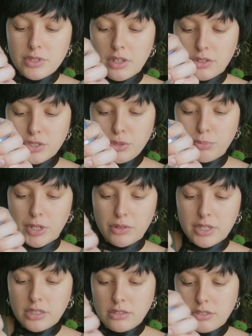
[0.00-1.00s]
one's also
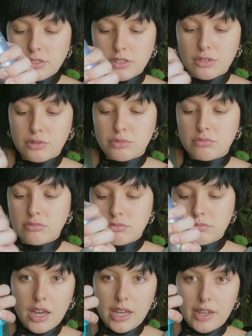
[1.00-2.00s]
broken, so
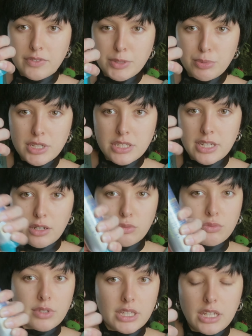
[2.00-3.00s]
I have to press down
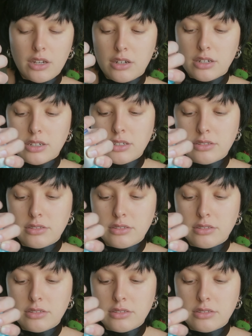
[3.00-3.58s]
really hard.